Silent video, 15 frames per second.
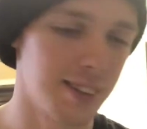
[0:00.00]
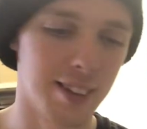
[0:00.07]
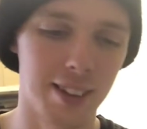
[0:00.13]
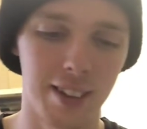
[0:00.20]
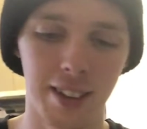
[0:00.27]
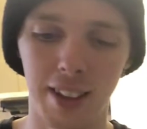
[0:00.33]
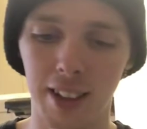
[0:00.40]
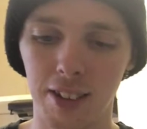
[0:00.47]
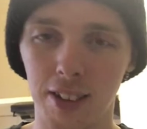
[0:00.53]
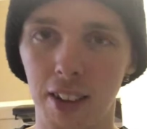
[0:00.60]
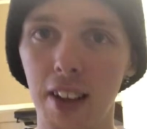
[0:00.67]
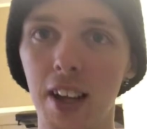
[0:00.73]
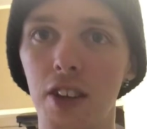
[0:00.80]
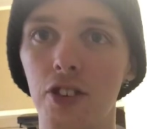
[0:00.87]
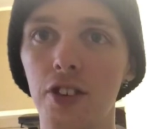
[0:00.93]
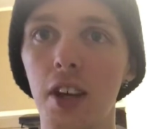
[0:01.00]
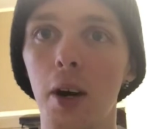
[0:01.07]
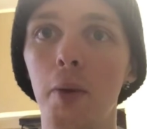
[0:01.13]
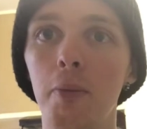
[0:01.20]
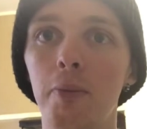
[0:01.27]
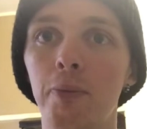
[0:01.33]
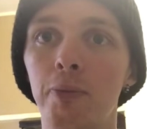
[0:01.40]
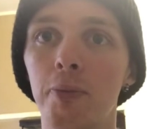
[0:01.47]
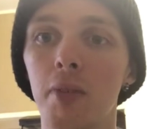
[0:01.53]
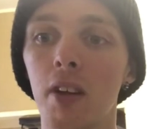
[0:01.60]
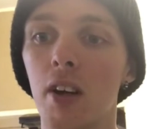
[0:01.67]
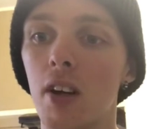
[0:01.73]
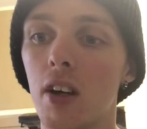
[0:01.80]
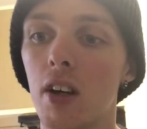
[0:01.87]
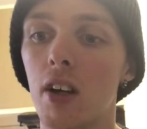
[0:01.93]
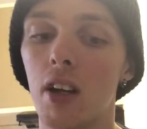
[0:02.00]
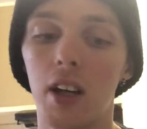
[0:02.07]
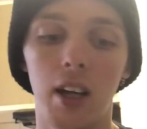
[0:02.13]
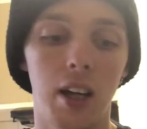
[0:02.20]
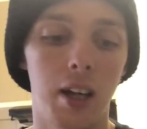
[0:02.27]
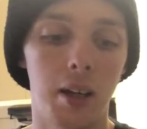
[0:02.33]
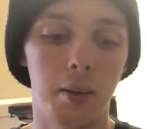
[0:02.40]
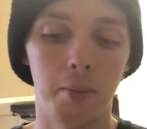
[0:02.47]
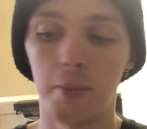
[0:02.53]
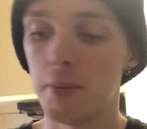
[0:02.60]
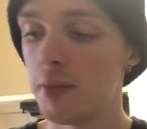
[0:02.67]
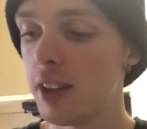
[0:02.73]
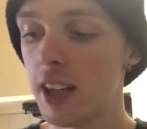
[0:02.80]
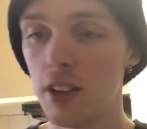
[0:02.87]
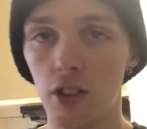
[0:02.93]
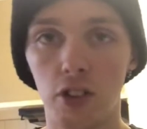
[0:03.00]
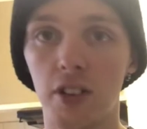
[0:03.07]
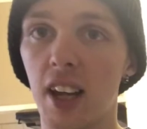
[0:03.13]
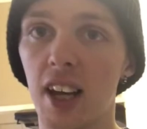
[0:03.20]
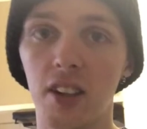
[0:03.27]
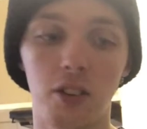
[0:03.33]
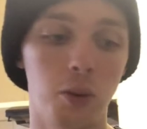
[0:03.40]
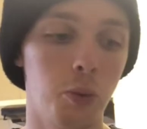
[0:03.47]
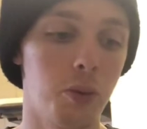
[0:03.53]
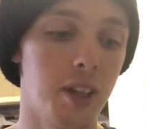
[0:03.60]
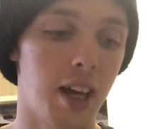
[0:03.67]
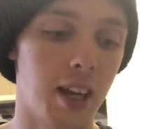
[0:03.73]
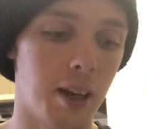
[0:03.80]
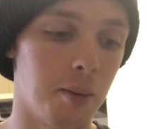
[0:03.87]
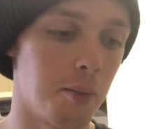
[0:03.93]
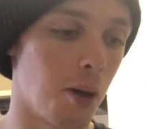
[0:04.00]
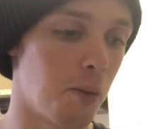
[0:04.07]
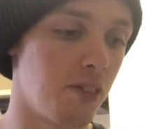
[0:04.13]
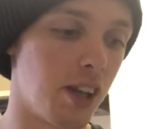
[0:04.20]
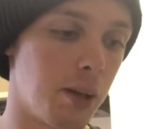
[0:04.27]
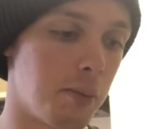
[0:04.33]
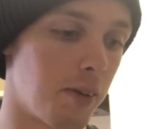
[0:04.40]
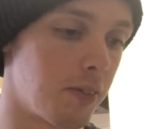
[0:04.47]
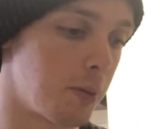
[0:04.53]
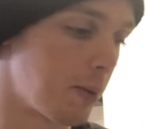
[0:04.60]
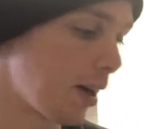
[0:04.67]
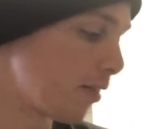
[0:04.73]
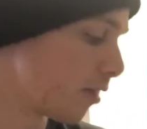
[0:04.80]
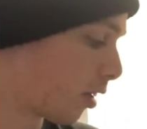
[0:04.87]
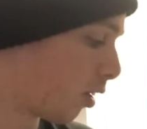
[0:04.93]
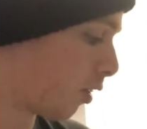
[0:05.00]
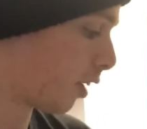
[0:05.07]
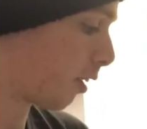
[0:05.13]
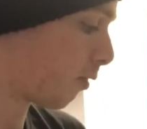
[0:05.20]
and things like that. So they just take till 10. I'm not really bothered about recording